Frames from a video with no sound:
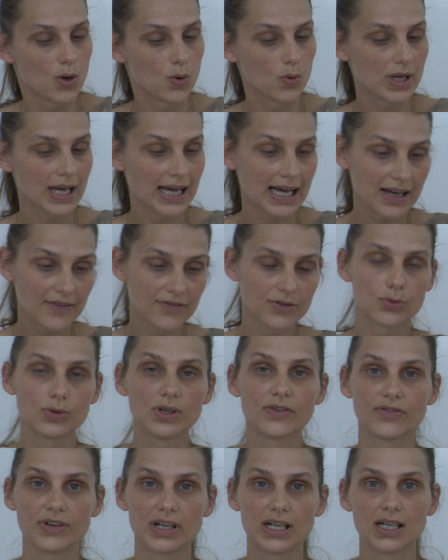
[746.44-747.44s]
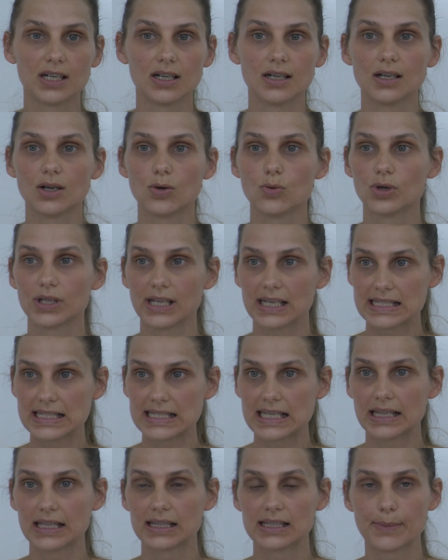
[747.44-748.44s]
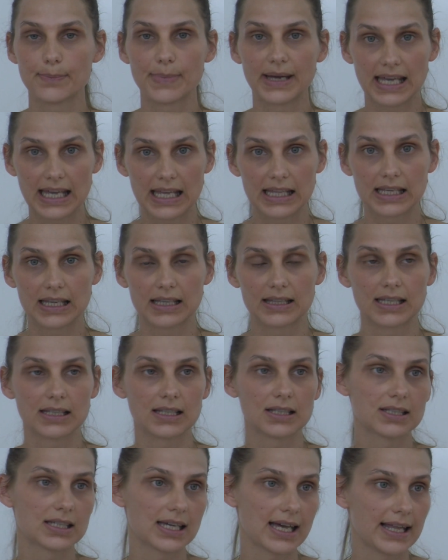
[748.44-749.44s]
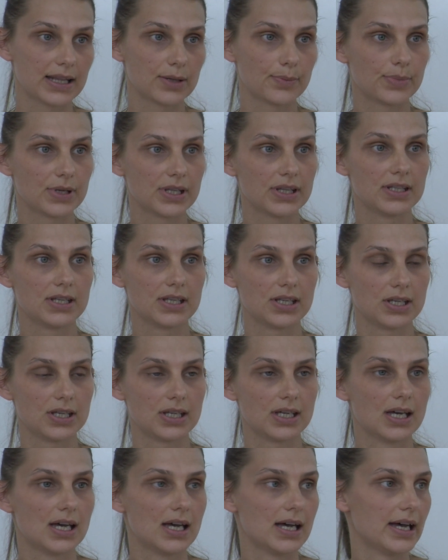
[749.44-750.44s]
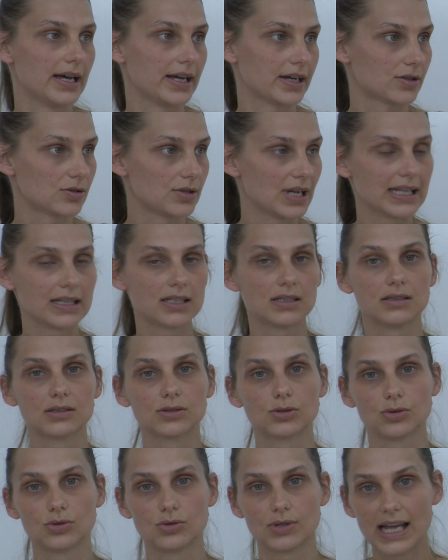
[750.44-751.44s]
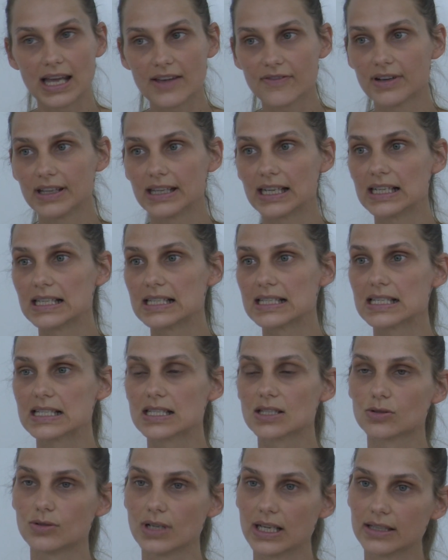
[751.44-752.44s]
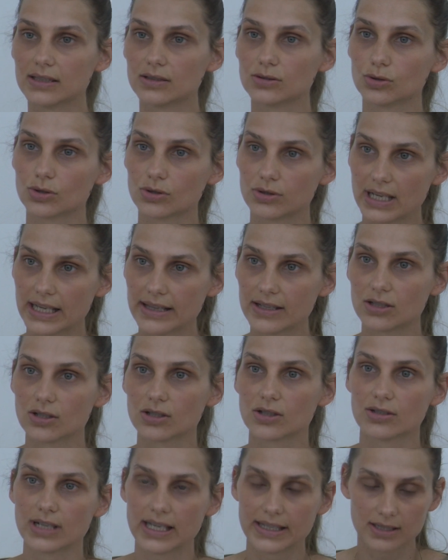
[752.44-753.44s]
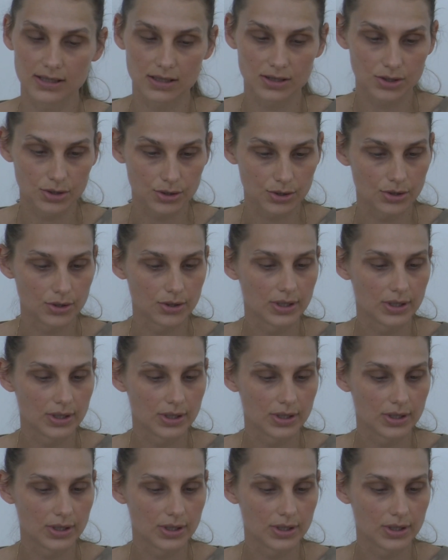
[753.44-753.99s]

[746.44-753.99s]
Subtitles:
We have to refer what I said at the beginning, that it can be these cradle to grave analysis, cradle to cradle, or cradle to